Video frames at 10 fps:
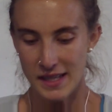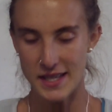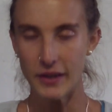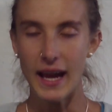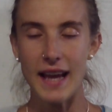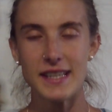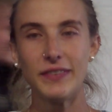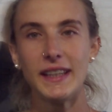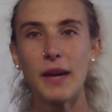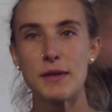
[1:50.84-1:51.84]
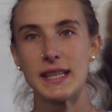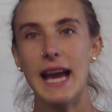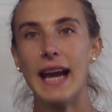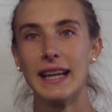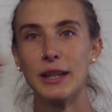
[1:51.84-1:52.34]
so yeah, definitely I was
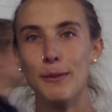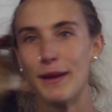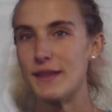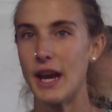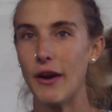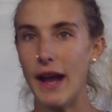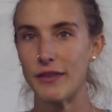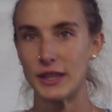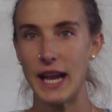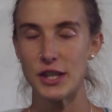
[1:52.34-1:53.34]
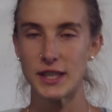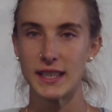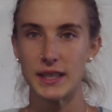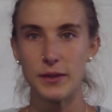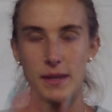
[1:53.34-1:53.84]
had a little bit of doubt after that just
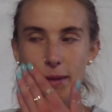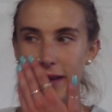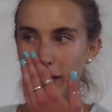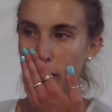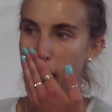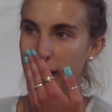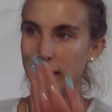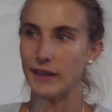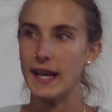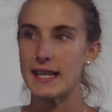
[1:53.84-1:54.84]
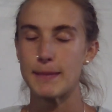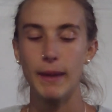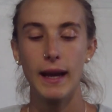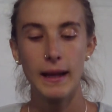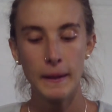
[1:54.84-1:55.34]
because it was a bit of a rocky race.
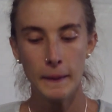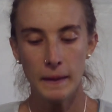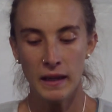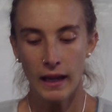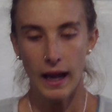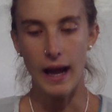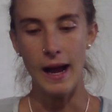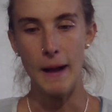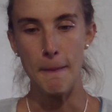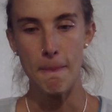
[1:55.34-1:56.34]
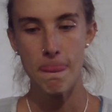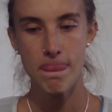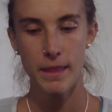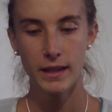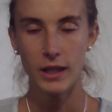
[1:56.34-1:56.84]
But,
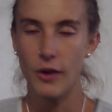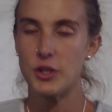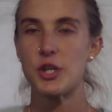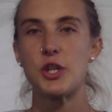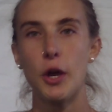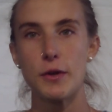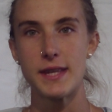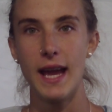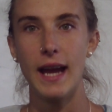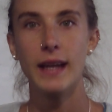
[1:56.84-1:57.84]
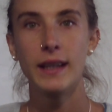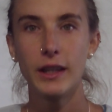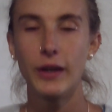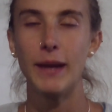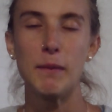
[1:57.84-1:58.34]
you know, it just shows that
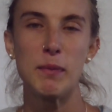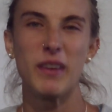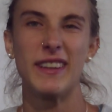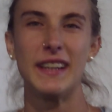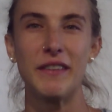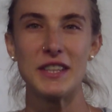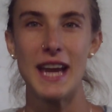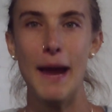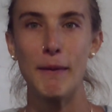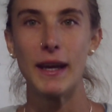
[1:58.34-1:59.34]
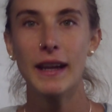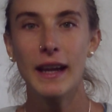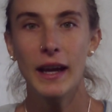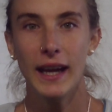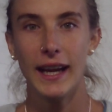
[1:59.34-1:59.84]
you can't be perfect every time.
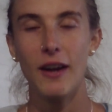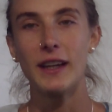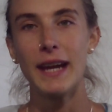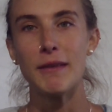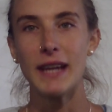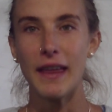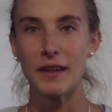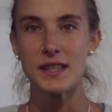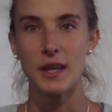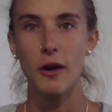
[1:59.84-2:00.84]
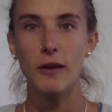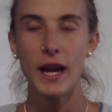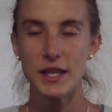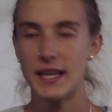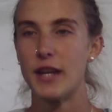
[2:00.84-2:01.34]
And it all came together, so
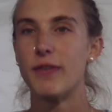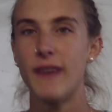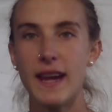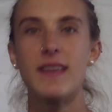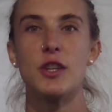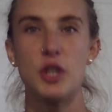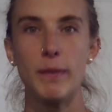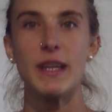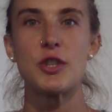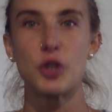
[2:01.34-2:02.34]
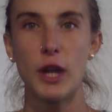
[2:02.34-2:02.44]
I just had faith in Jimmy's